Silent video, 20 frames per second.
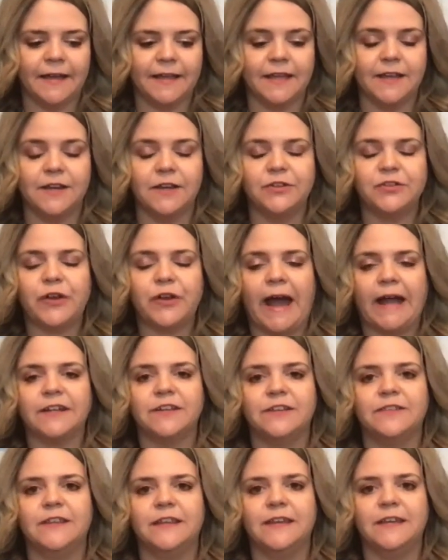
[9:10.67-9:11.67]
can
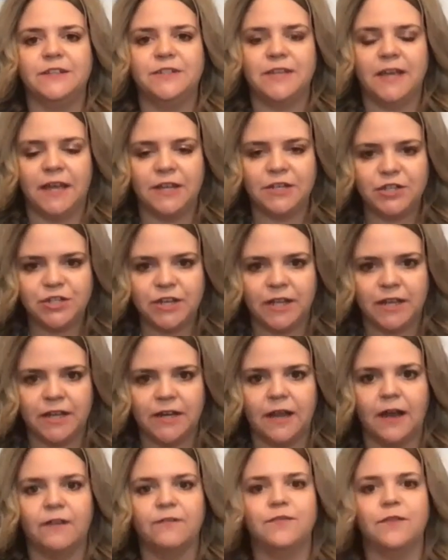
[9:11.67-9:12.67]
attract the
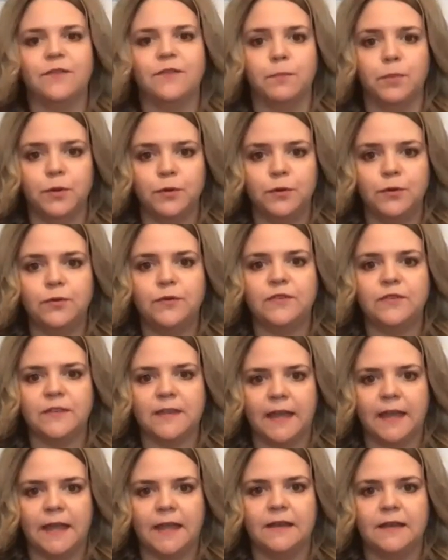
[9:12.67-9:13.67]
attention of the
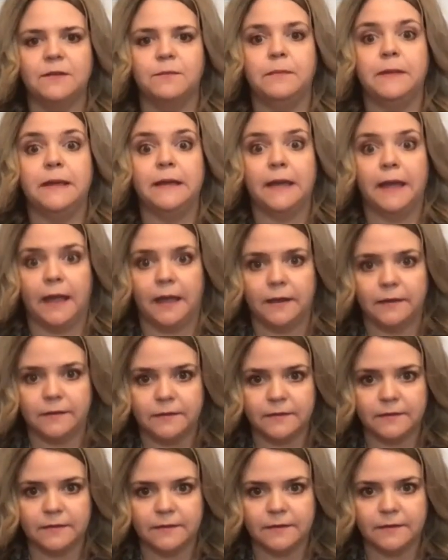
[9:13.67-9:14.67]
blue-skinned
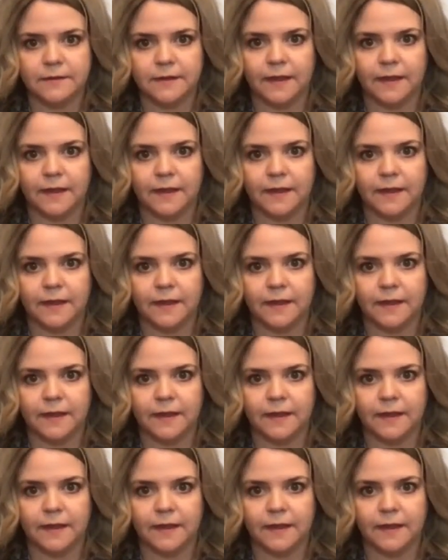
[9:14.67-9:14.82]
beings.